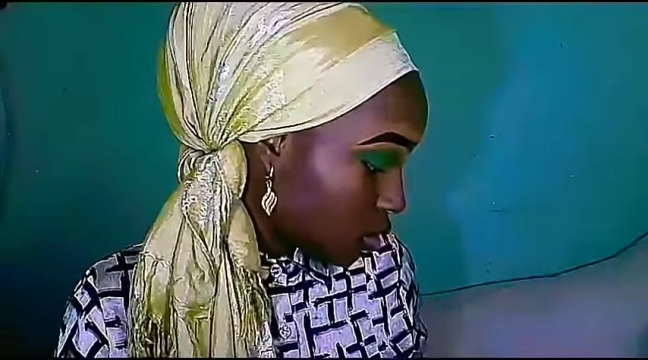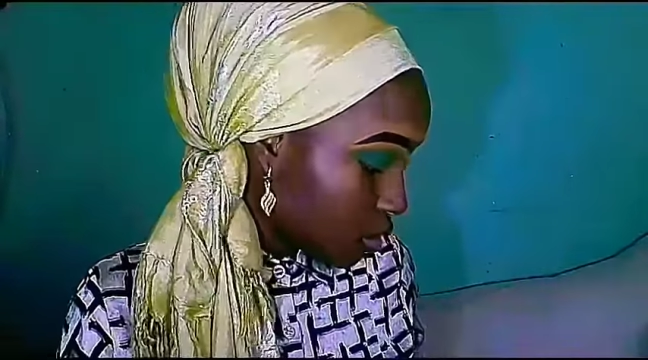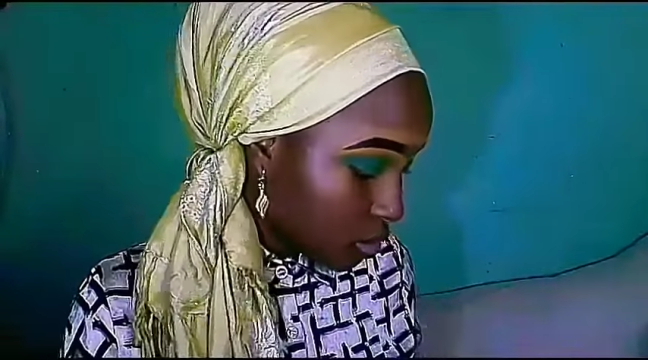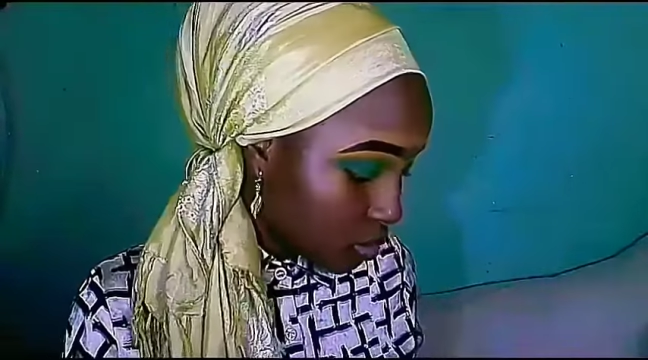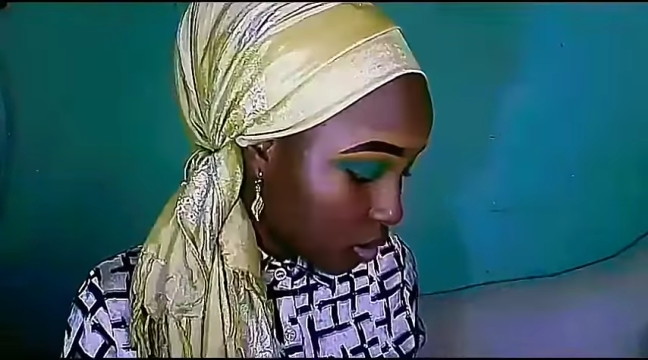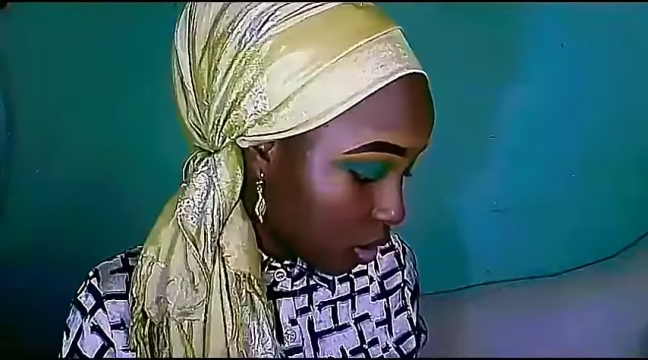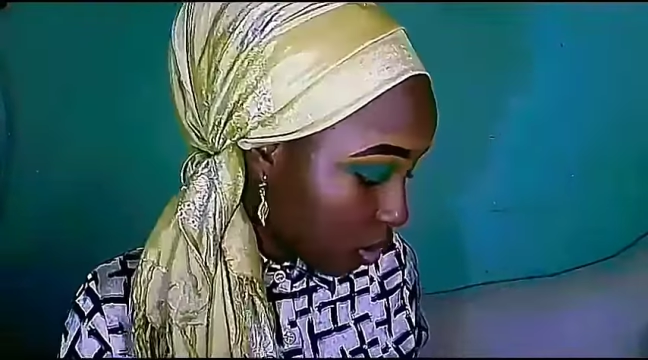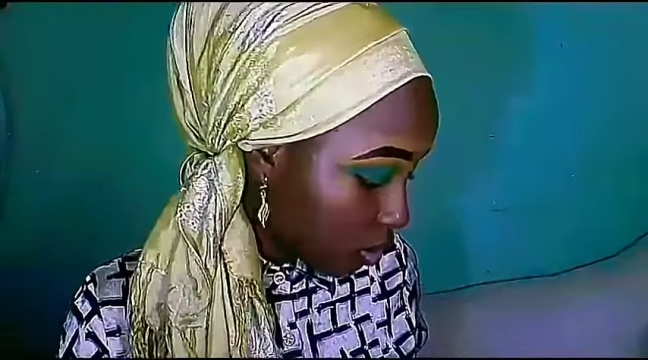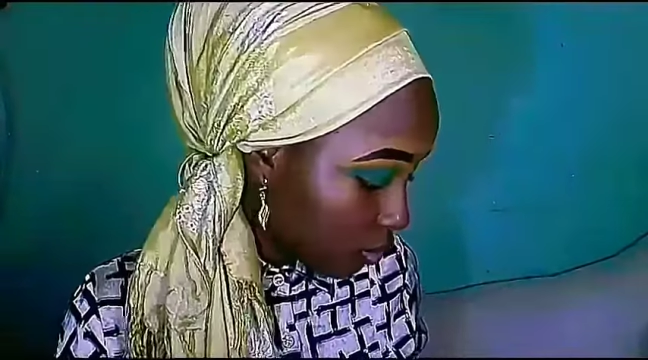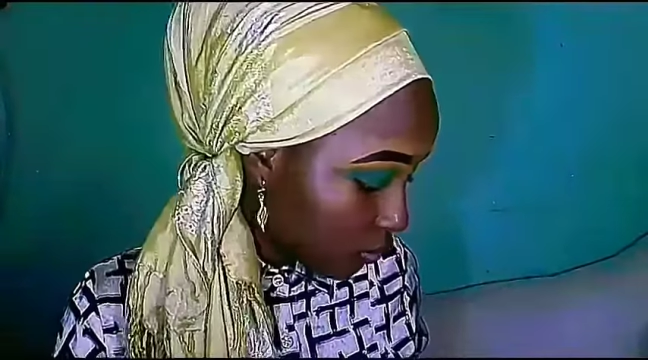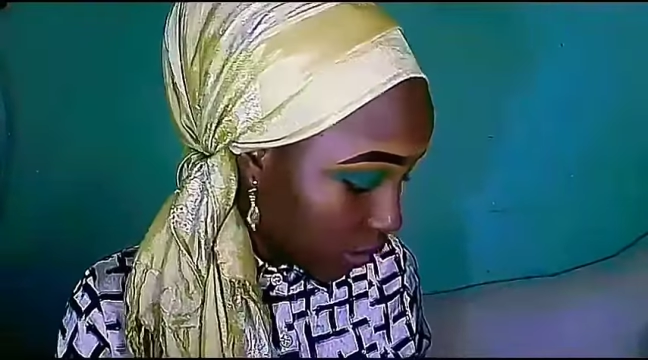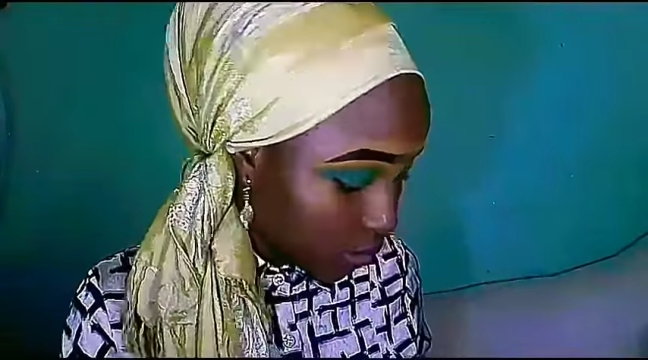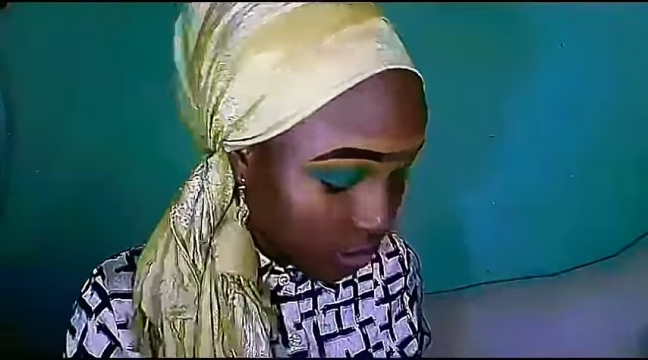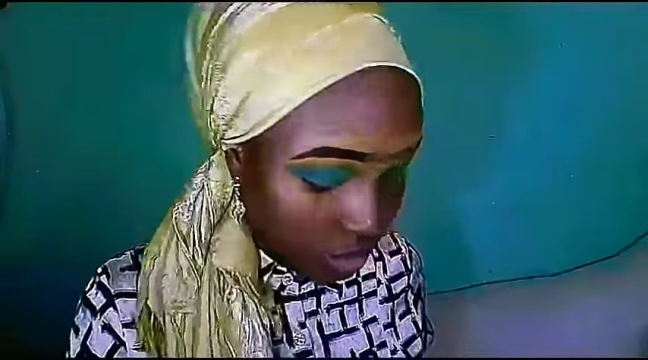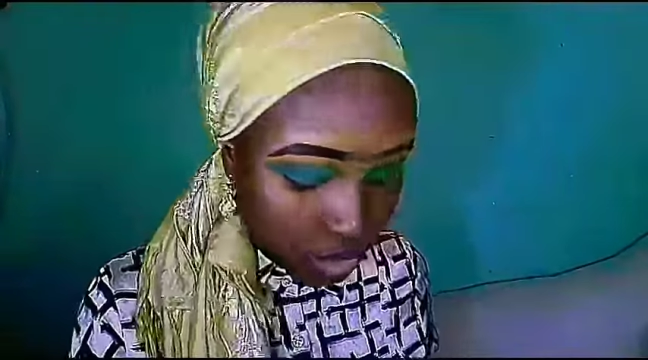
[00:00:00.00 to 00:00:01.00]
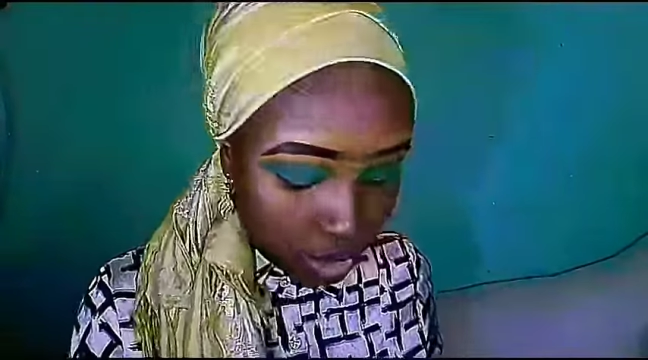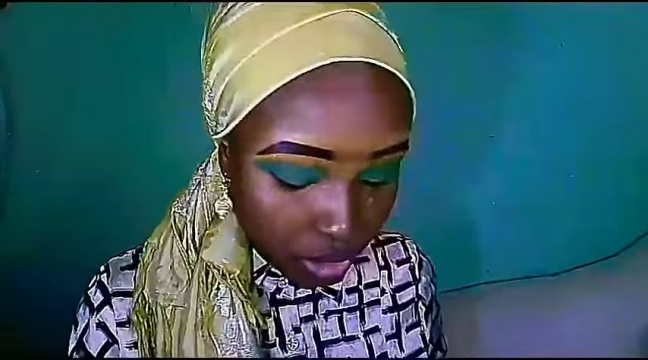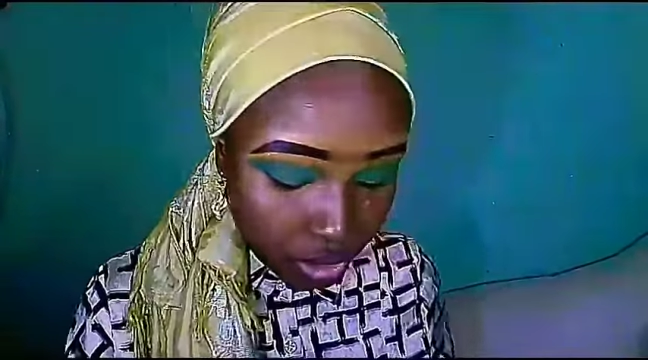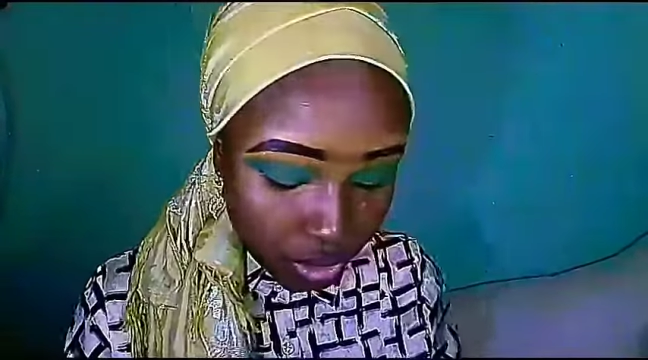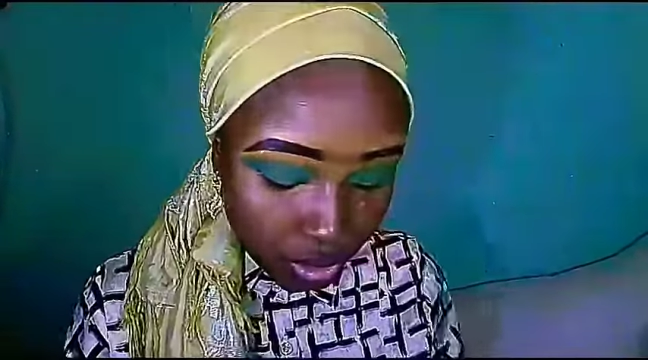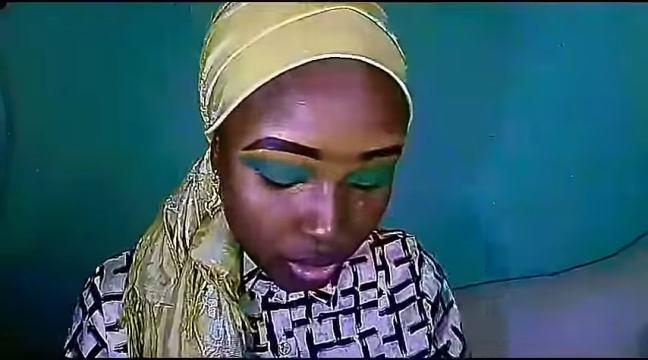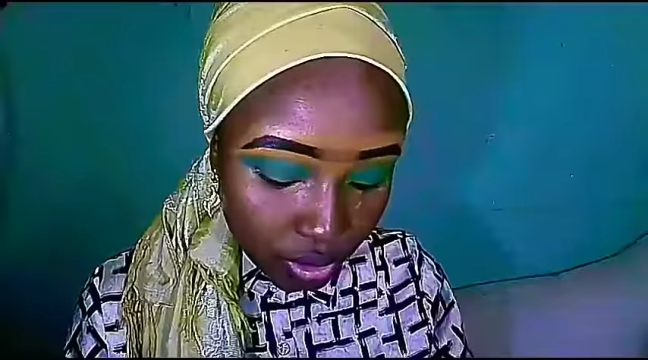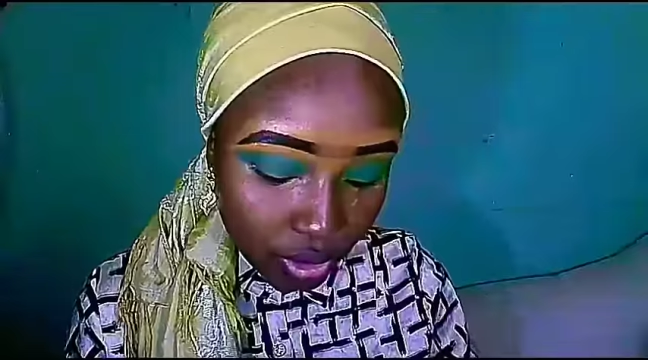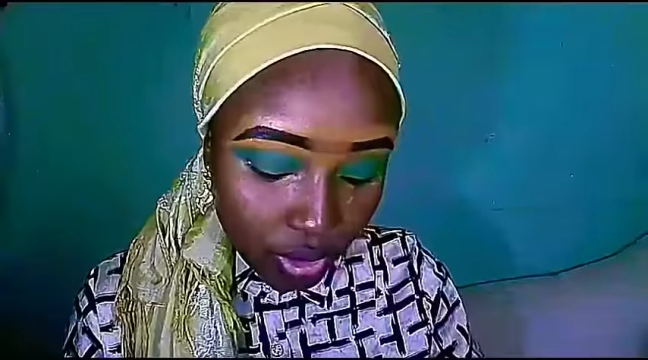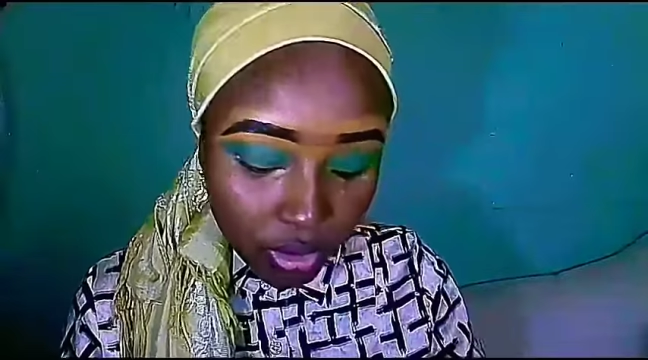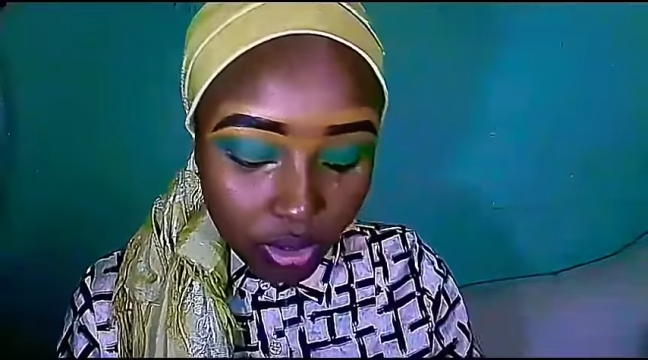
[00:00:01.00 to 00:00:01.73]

this color right here,